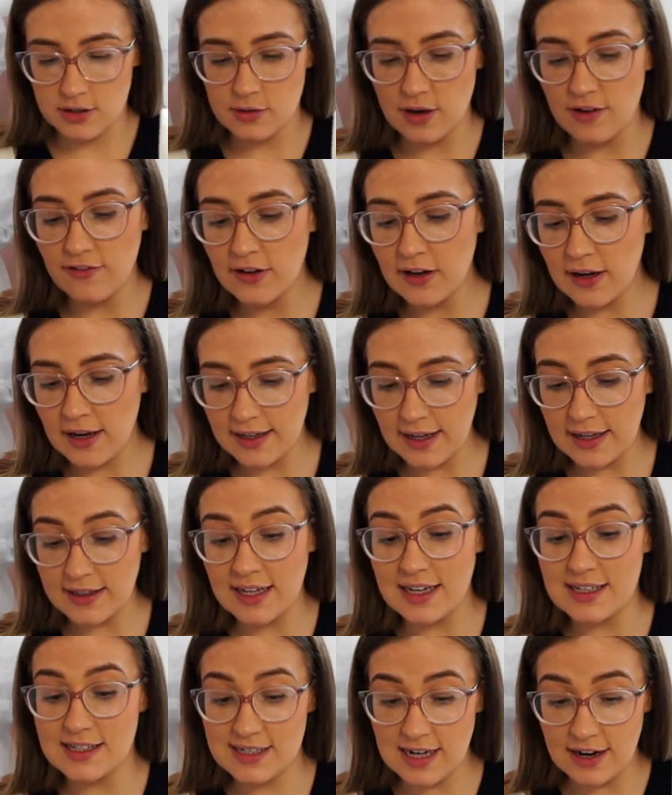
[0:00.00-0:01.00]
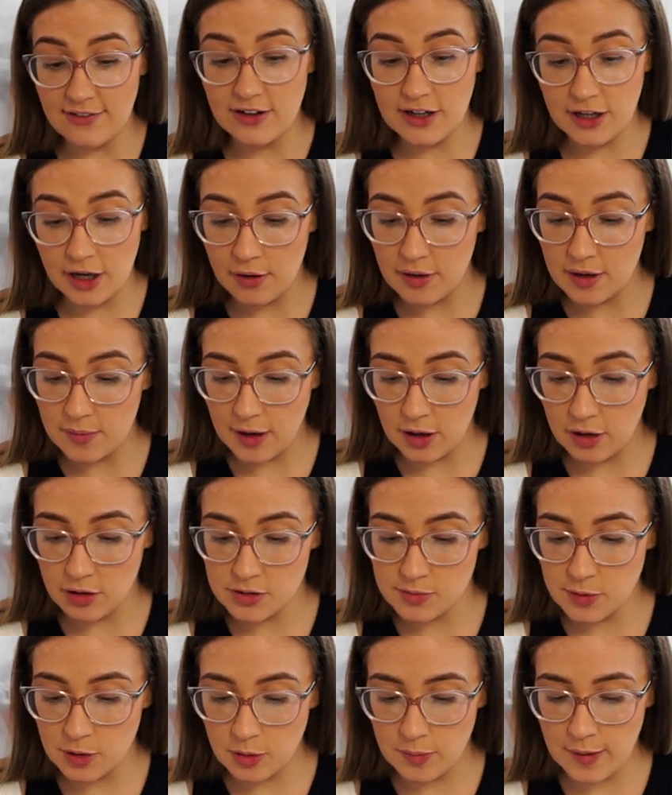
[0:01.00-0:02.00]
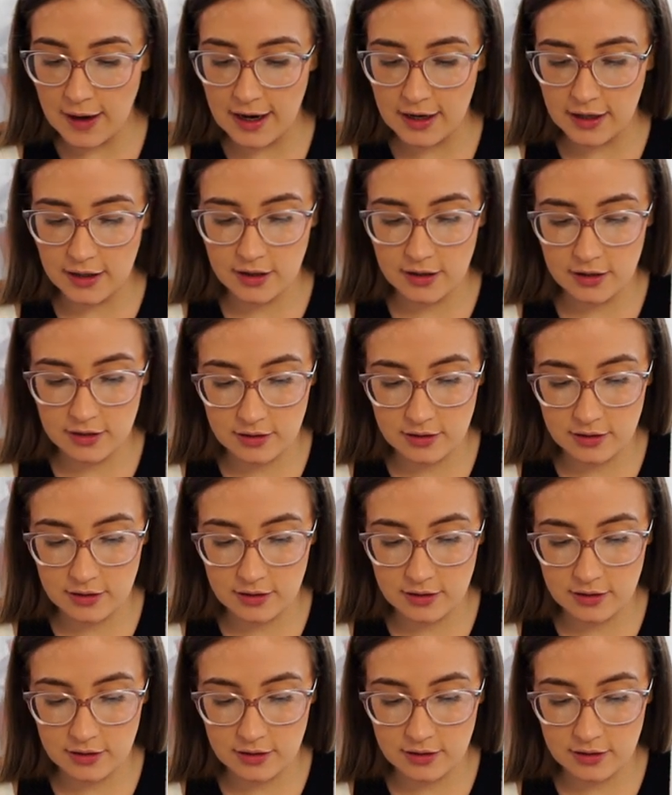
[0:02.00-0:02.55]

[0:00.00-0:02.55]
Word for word: So I feel like that's definitely going in my hospital bag.